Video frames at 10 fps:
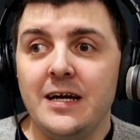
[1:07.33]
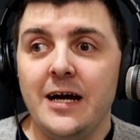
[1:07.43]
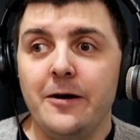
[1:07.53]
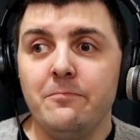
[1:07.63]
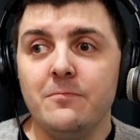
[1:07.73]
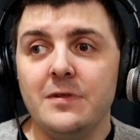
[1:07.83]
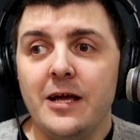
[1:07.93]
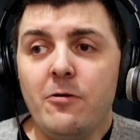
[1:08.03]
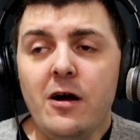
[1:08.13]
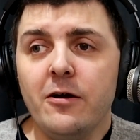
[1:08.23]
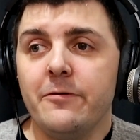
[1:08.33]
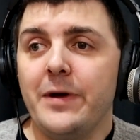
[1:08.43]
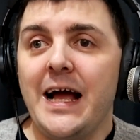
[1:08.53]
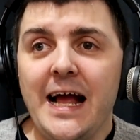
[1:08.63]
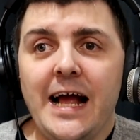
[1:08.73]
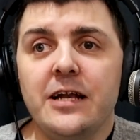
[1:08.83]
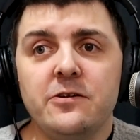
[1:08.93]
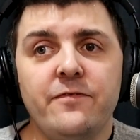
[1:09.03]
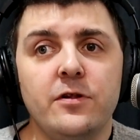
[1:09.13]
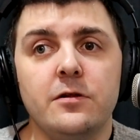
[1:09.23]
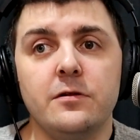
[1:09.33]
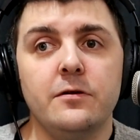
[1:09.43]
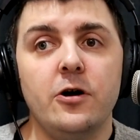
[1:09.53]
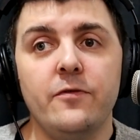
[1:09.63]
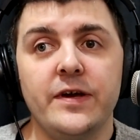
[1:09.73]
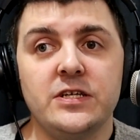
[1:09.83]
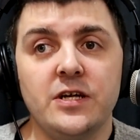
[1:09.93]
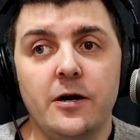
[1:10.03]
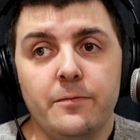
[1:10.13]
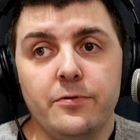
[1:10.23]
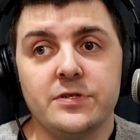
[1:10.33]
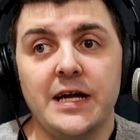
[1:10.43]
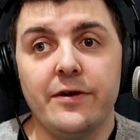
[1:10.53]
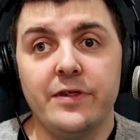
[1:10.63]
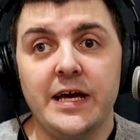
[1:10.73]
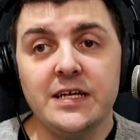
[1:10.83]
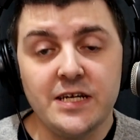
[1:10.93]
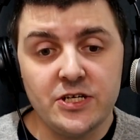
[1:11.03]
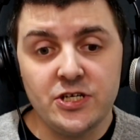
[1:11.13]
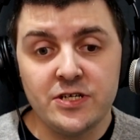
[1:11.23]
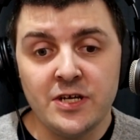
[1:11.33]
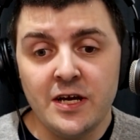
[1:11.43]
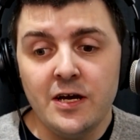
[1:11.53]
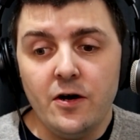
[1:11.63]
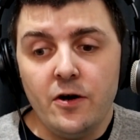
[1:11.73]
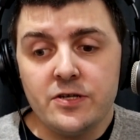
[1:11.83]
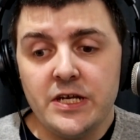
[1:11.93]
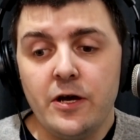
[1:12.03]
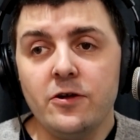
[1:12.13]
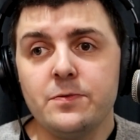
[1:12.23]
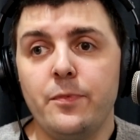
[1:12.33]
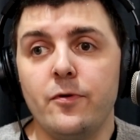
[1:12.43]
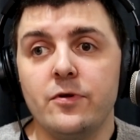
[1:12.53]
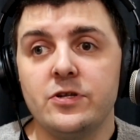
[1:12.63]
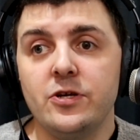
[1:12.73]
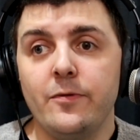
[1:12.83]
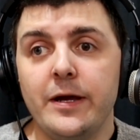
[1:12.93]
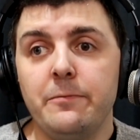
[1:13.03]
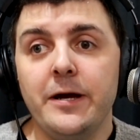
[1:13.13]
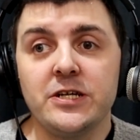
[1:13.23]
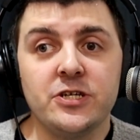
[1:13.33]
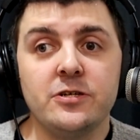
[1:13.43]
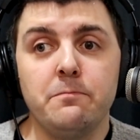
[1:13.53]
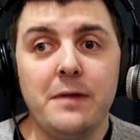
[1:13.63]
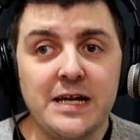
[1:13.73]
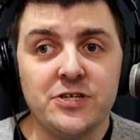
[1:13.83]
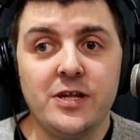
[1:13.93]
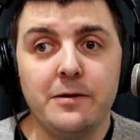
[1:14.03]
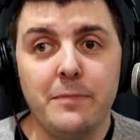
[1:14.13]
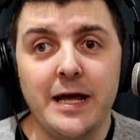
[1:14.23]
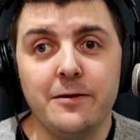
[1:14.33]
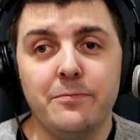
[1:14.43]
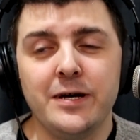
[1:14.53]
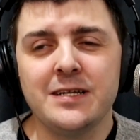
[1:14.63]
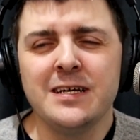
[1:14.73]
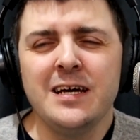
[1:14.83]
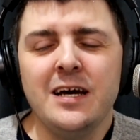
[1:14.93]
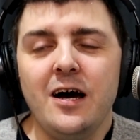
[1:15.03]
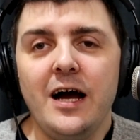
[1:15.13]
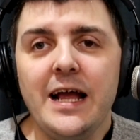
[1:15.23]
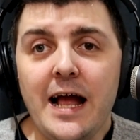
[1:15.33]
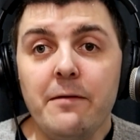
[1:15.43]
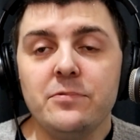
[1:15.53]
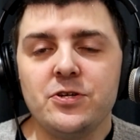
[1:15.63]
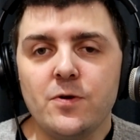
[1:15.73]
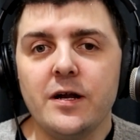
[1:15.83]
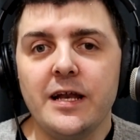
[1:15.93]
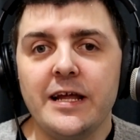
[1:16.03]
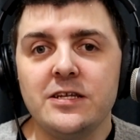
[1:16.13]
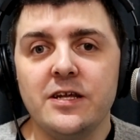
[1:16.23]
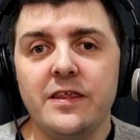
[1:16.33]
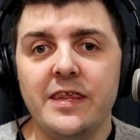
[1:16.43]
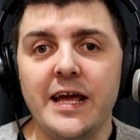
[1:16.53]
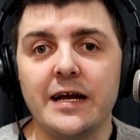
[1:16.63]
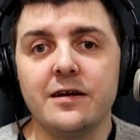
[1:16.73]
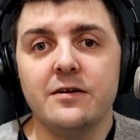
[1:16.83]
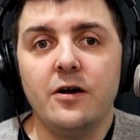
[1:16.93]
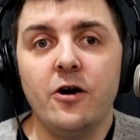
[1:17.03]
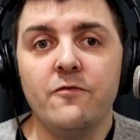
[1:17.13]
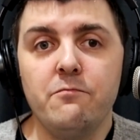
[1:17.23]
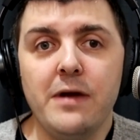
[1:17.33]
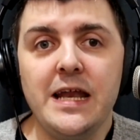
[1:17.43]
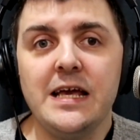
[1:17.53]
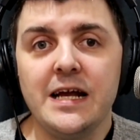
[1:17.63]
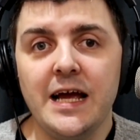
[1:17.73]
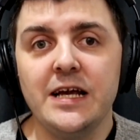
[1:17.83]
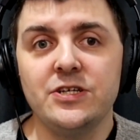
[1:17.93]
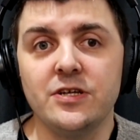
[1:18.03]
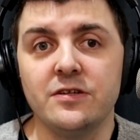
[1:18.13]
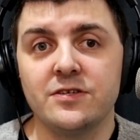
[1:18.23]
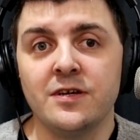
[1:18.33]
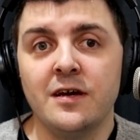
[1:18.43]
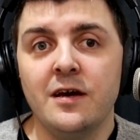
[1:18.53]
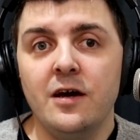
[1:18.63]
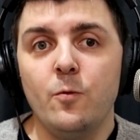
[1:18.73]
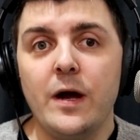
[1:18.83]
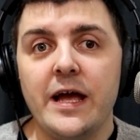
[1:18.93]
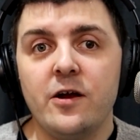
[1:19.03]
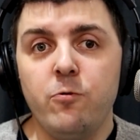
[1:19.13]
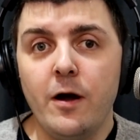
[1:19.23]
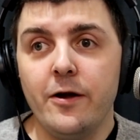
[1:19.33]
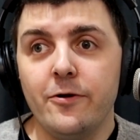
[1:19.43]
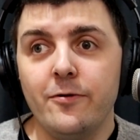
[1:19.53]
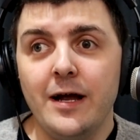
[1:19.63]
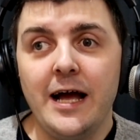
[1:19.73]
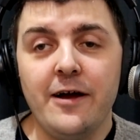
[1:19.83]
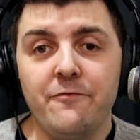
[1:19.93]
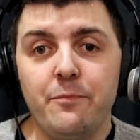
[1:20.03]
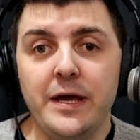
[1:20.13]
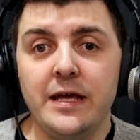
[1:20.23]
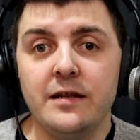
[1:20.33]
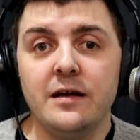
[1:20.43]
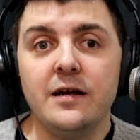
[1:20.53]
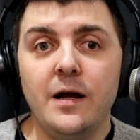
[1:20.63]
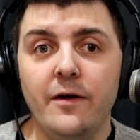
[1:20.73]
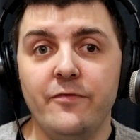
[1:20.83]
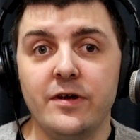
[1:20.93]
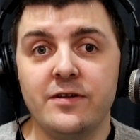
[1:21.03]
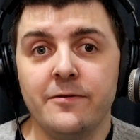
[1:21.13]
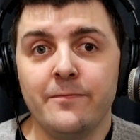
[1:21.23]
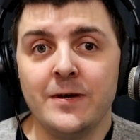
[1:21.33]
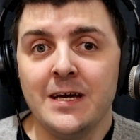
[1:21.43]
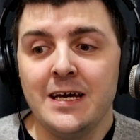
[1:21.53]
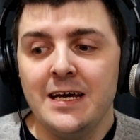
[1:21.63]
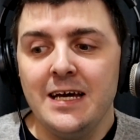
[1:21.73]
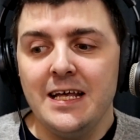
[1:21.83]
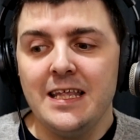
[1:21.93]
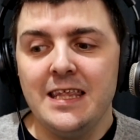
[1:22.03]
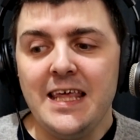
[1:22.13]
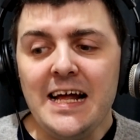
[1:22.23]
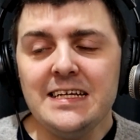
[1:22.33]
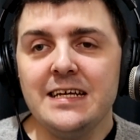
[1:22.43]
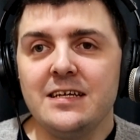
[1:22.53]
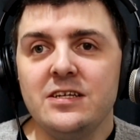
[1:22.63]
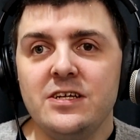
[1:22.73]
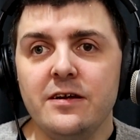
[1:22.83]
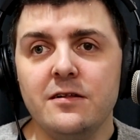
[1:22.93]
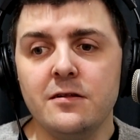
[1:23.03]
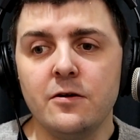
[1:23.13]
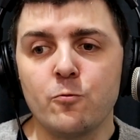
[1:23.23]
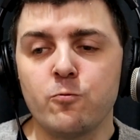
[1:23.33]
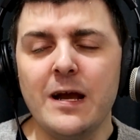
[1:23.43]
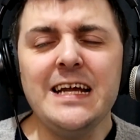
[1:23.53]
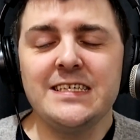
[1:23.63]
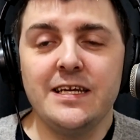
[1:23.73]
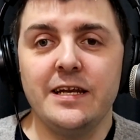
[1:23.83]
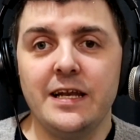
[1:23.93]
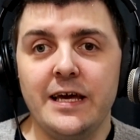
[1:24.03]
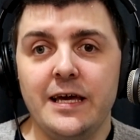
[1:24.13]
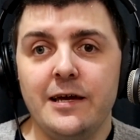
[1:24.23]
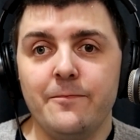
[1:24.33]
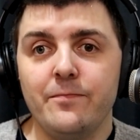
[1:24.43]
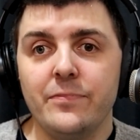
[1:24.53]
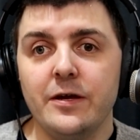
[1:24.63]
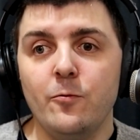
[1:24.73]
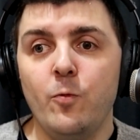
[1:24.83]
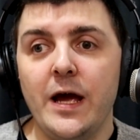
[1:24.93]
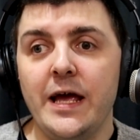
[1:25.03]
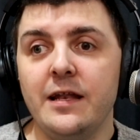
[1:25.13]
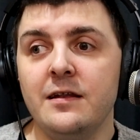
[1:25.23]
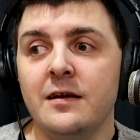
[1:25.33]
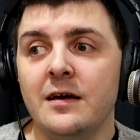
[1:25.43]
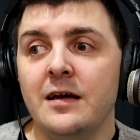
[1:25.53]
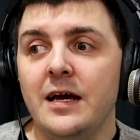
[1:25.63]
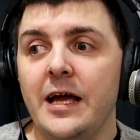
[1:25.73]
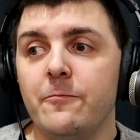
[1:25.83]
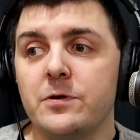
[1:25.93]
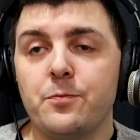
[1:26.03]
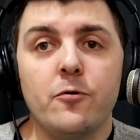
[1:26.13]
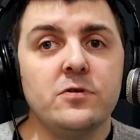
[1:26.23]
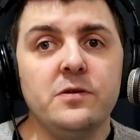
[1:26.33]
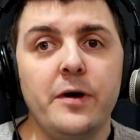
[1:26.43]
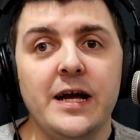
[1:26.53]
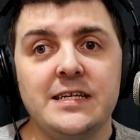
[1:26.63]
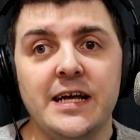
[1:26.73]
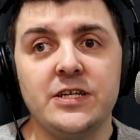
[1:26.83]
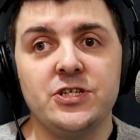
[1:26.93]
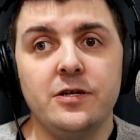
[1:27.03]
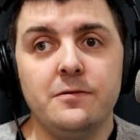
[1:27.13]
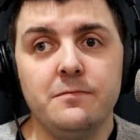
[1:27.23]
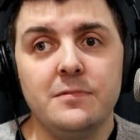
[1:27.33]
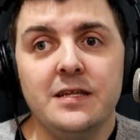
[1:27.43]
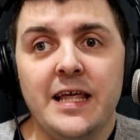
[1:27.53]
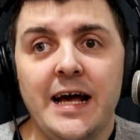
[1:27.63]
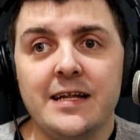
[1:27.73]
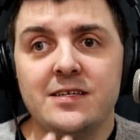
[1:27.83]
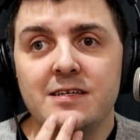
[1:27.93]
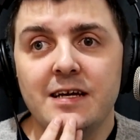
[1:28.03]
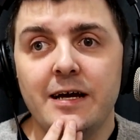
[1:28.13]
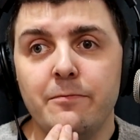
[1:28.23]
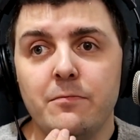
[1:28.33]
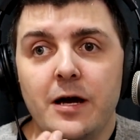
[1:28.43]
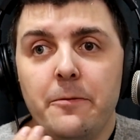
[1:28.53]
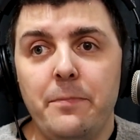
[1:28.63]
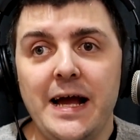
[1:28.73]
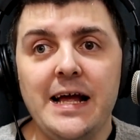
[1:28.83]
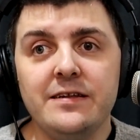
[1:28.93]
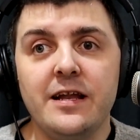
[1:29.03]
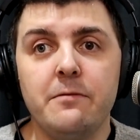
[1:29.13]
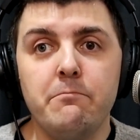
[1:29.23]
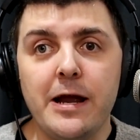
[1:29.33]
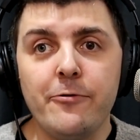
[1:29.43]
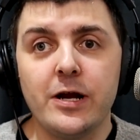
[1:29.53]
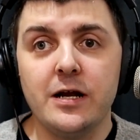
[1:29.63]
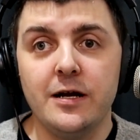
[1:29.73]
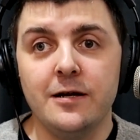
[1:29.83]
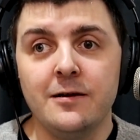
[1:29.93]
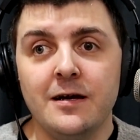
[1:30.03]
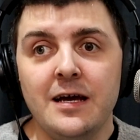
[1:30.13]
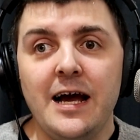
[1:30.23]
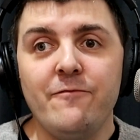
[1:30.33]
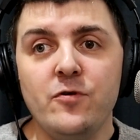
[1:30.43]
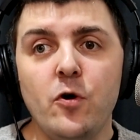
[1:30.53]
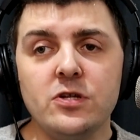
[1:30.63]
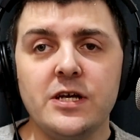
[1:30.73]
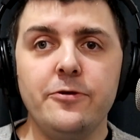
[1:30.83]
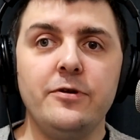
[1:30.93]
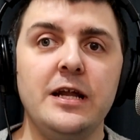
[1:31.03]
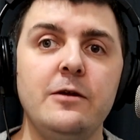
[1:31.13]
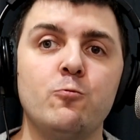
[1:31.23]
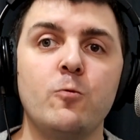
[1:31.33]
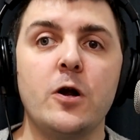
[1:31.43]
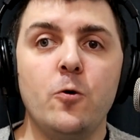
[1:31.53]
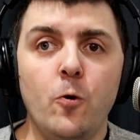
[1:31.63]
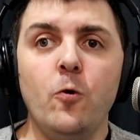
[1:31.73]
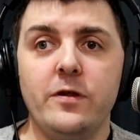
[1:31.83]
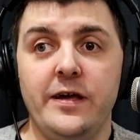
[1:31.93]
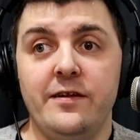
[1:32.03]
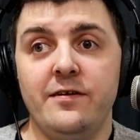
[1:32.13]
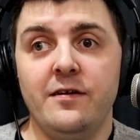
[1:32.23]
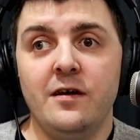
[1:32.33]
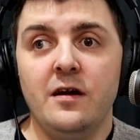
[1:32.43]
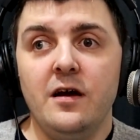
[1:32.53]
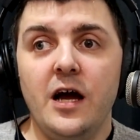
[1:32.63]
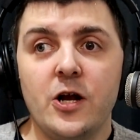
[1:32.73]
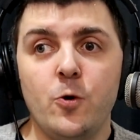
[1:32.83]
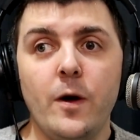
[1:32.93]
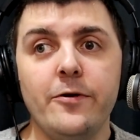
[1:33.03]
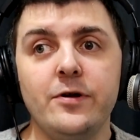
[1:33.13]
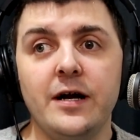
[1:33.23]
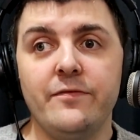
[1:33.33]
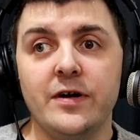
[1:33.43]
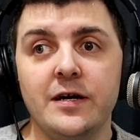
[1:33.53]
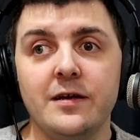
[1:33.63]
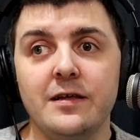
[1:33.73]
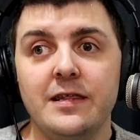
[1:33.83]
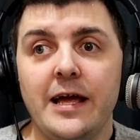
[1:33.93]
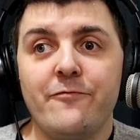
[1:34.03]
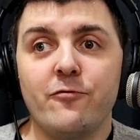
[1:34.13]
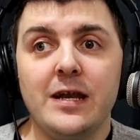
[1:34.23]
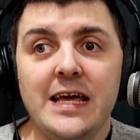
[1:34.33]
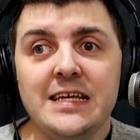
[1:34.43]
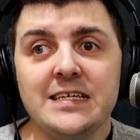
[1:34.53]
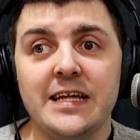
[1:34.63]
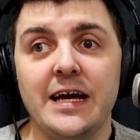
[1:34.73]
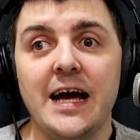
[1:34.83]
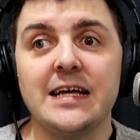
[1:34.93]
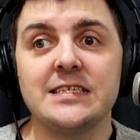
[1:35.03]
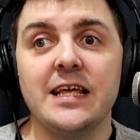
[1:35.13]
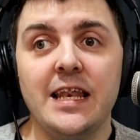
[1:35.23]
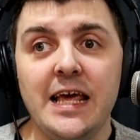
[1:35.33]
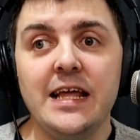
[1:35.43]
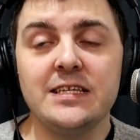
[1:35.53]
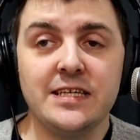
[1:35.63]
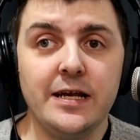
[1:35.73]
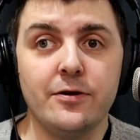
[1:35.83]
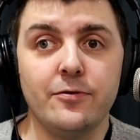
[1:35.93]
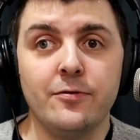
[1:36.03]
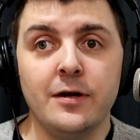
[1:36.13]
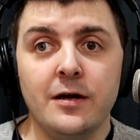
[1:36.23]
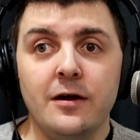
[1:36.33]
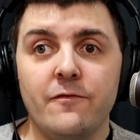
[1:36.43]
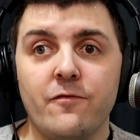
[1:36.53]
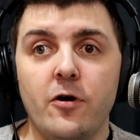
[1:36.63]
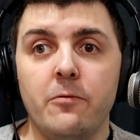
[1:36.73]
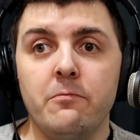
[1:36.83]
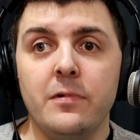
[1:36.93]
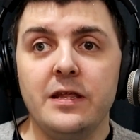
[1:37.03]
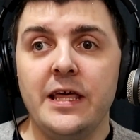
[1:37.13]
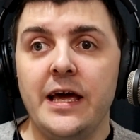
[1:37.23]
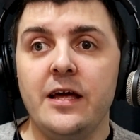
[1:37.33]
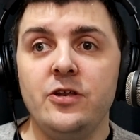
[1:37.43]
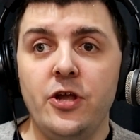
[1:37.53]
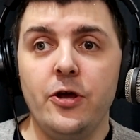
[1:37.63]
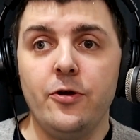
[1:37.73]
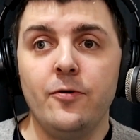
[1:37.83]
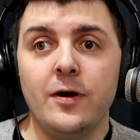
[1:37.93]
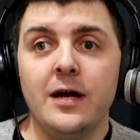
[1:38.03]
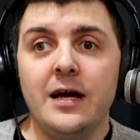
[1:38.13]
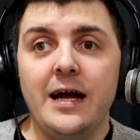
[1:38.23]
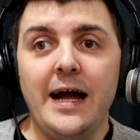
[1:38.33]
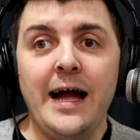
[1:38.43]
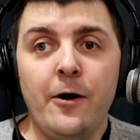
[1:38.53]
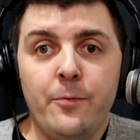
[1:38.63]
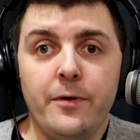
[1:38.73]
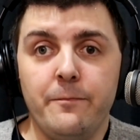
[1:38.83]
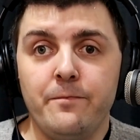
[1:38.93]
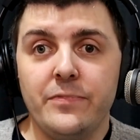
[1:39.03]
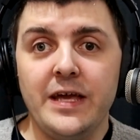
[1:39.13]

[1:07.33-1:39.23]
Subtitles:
There are a handful of examples out there, such as Ozzy Osbourne doing Pictures of Matchstick Men, but I am struggling to think of many occasions where Quo have been covered. That is until recently, when it was brought to my attention that a band in America have not only recorded a Quo cover, they've released it as the lead single from their new album.